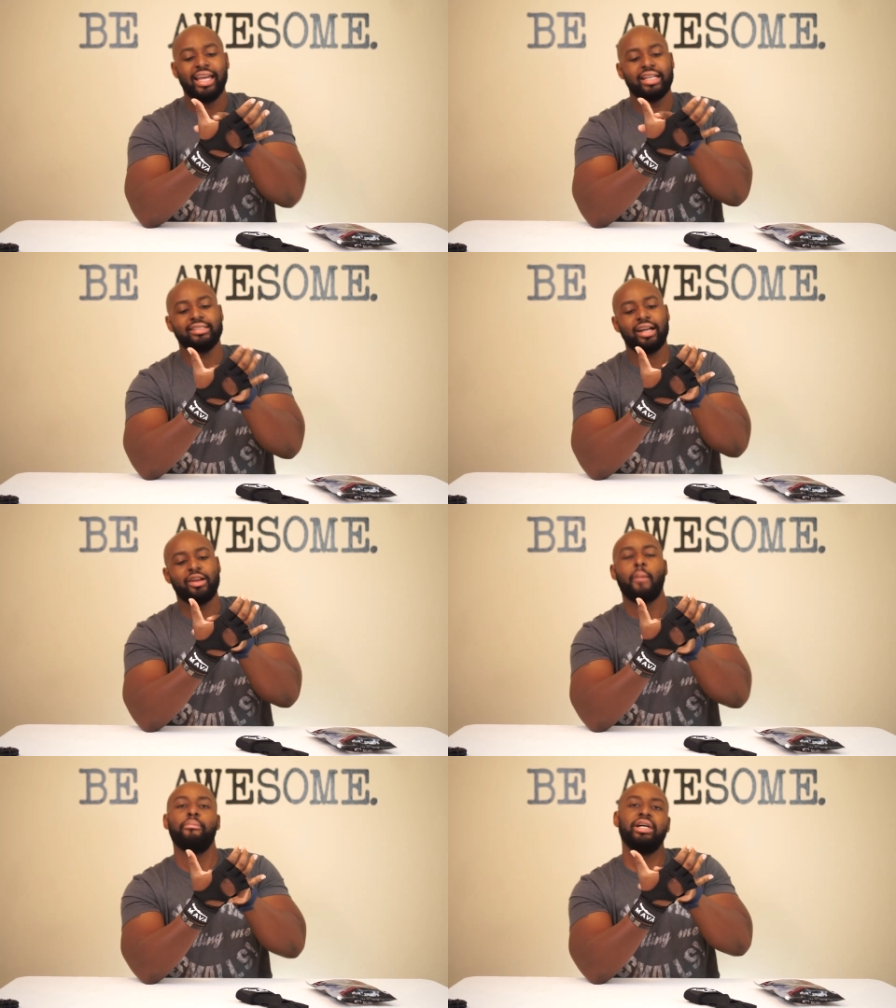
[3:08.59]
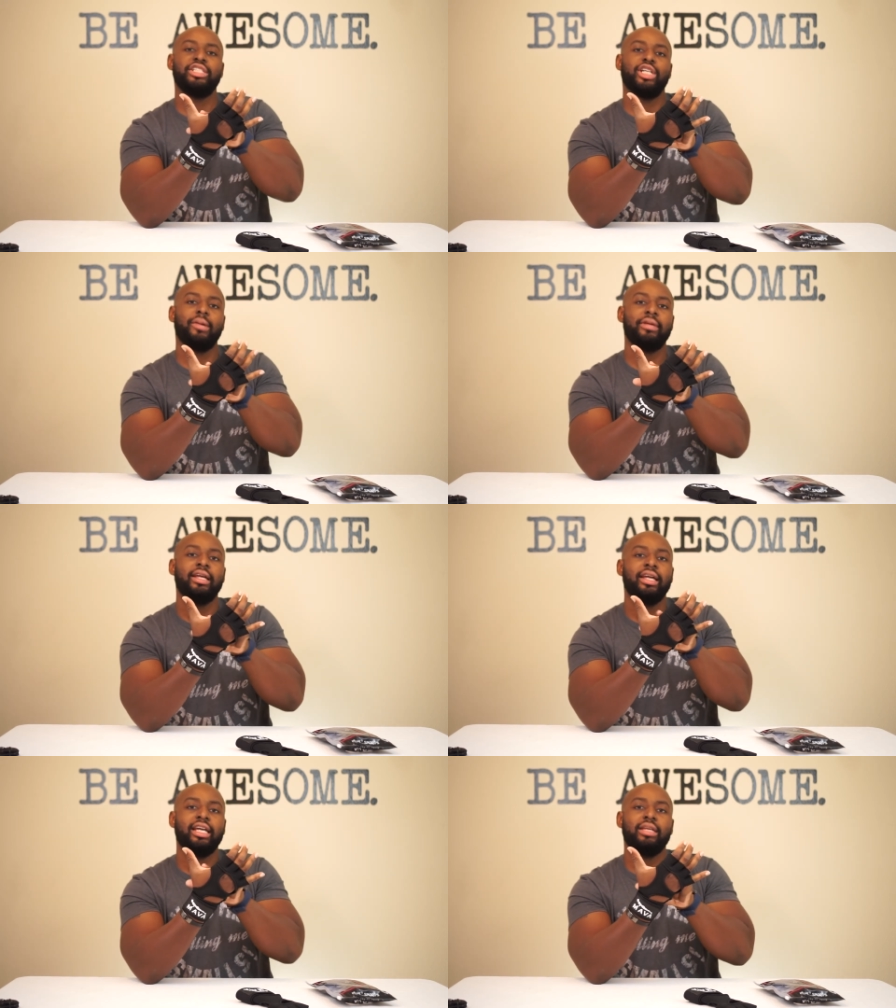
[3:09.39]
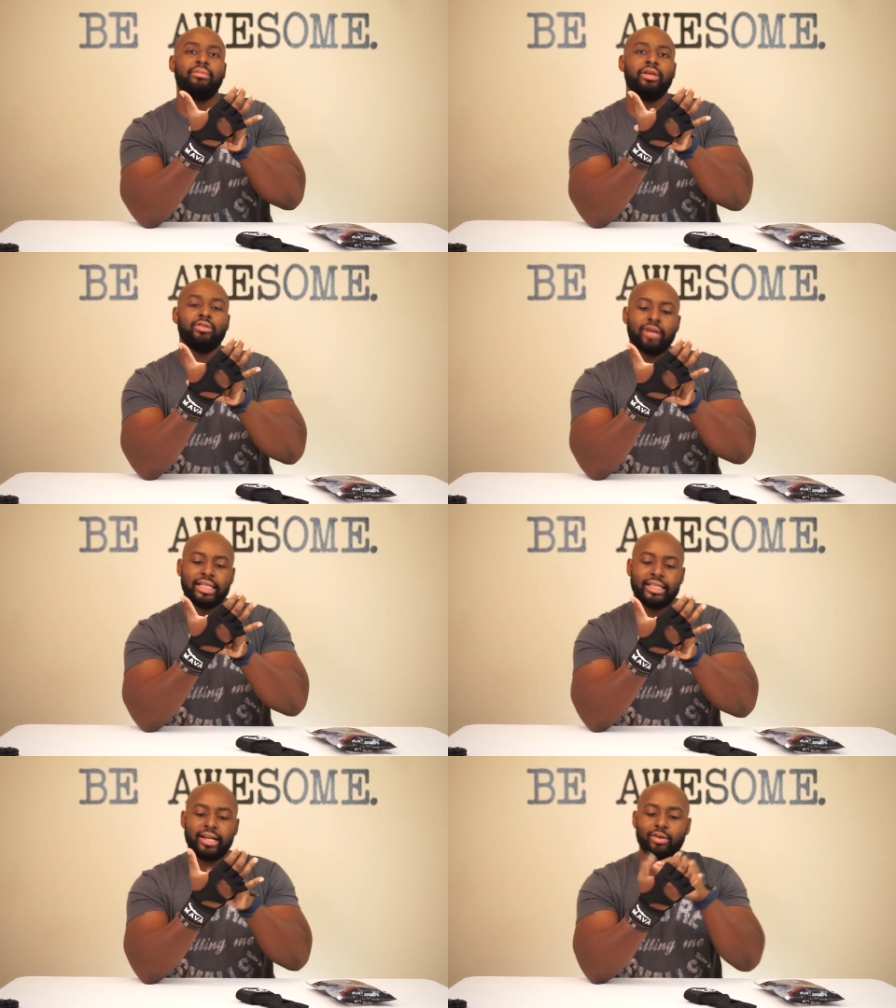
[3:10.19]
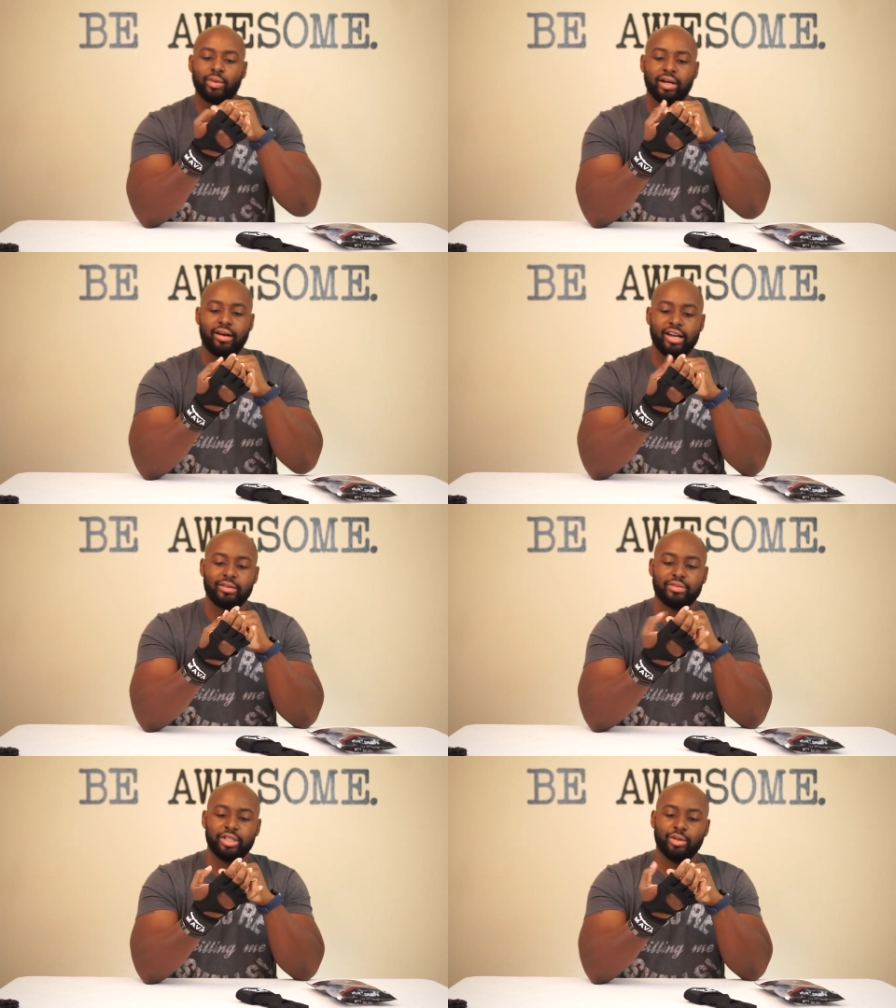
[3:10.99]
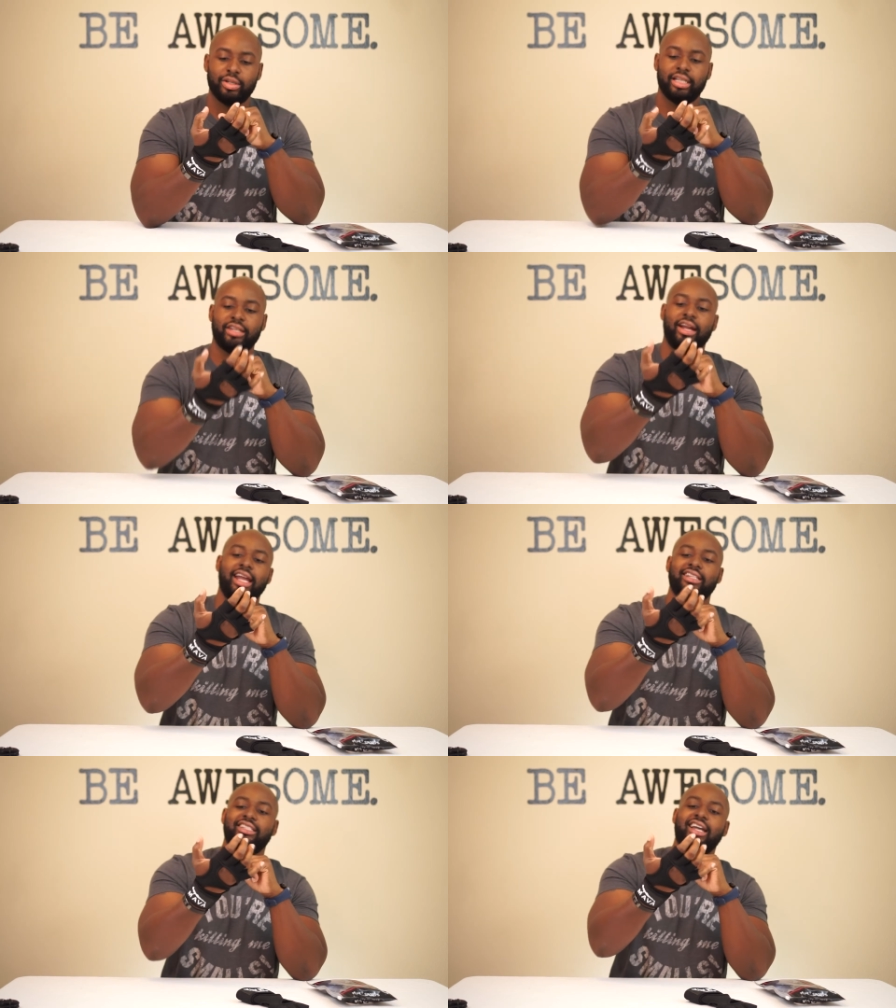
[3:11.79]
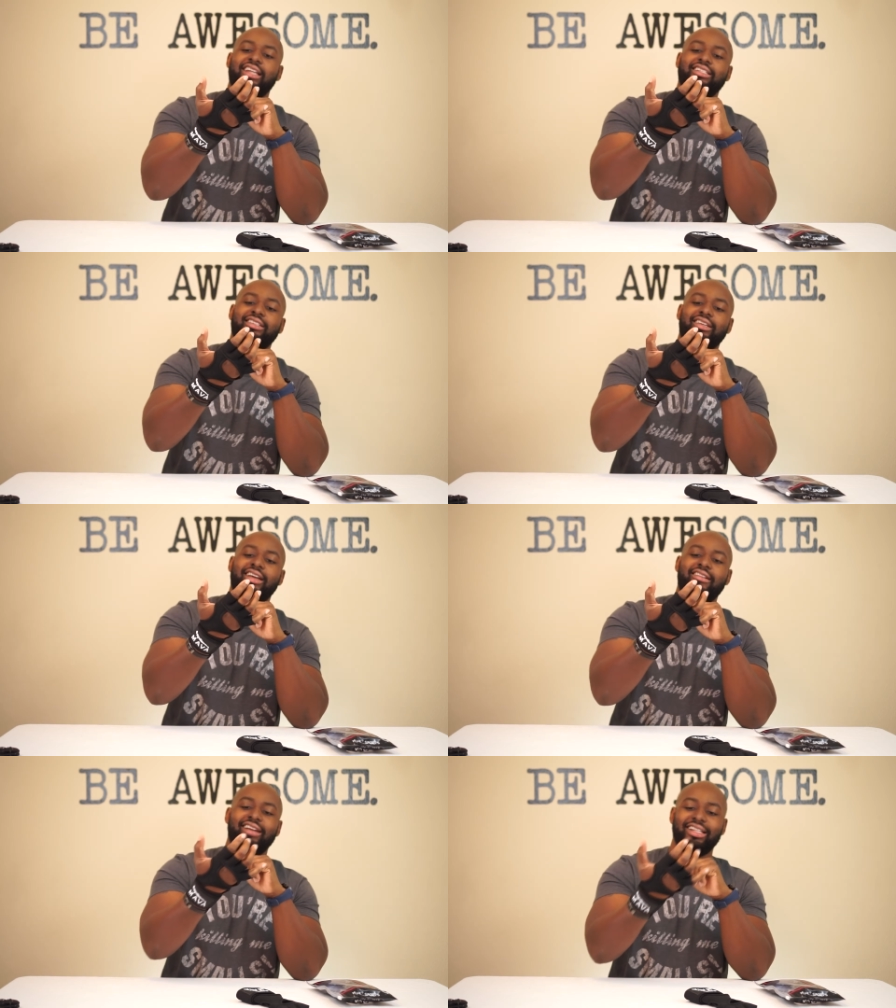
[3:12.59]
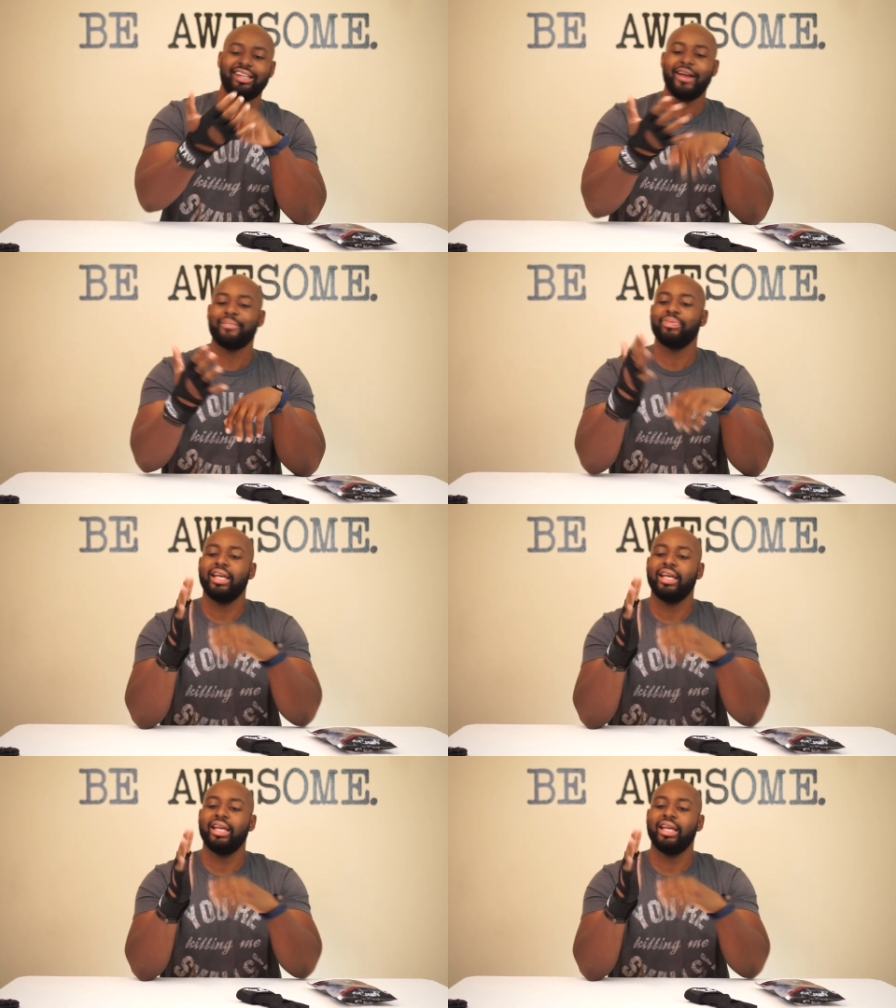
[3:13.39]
It's not gonna bunch up in the middle right there, where a lot of them do, and then your hand just kind of stuck out like that.